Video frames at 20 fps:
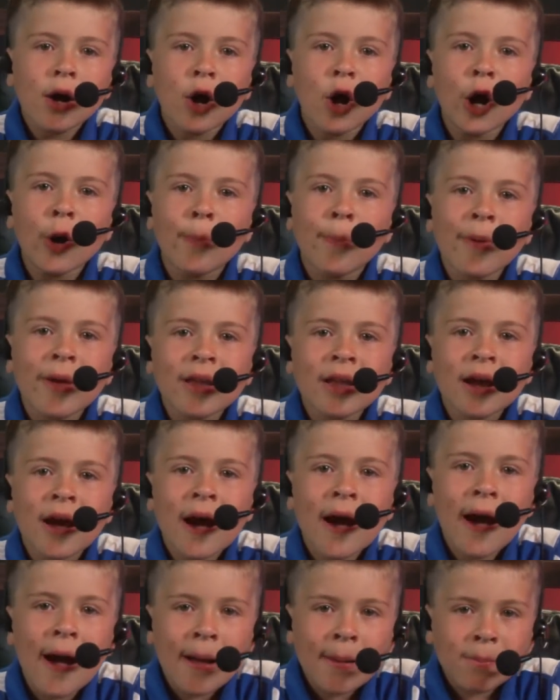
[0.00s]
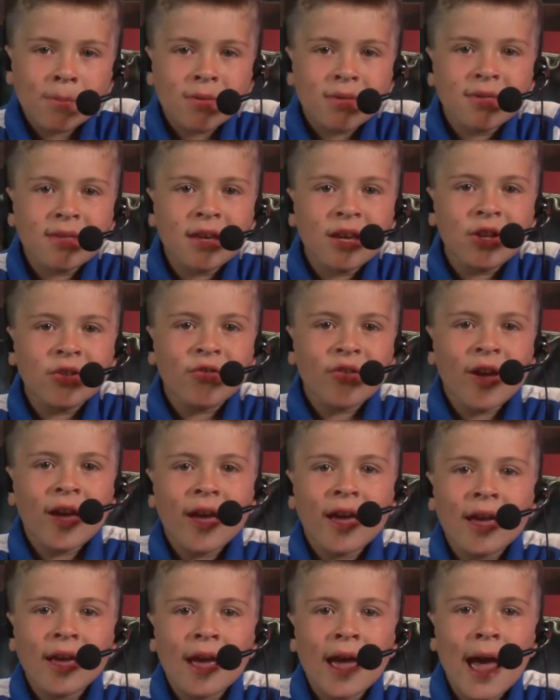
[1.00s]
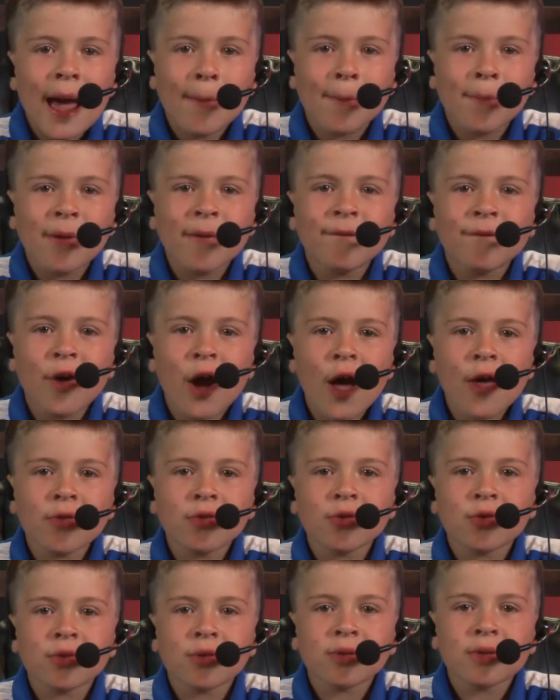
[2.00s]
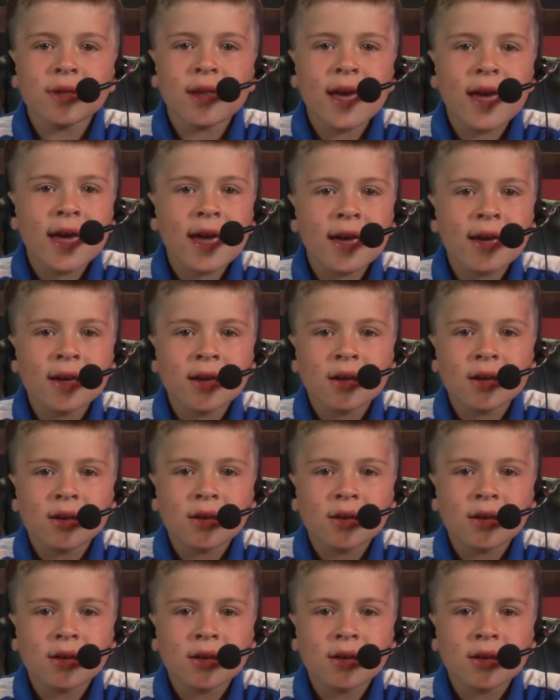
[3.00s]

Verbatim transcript: Open, I'm CJ. Happy Father's Day.